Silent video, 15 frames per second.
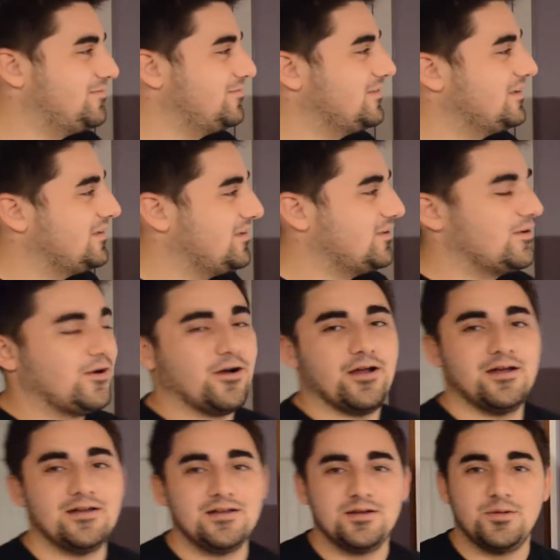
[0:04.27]
We'll do it. All
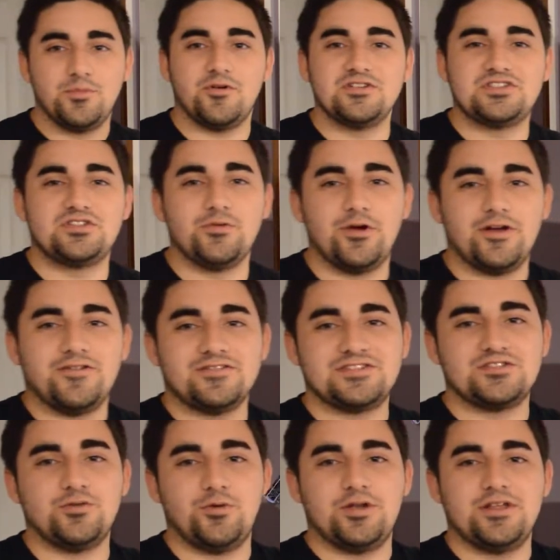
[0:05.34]
right. Well, let's do it.
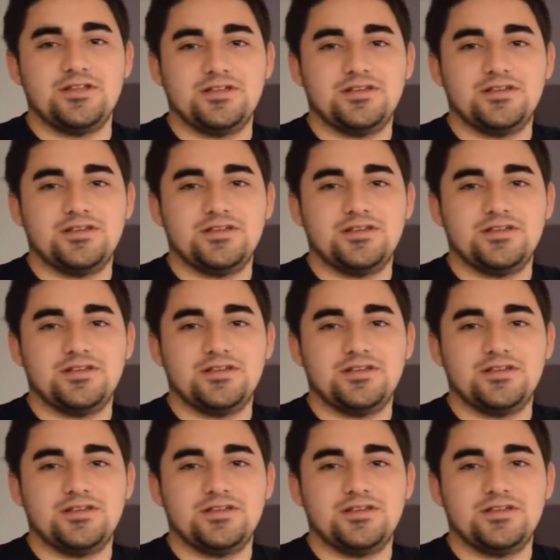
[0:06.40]
Let's do it.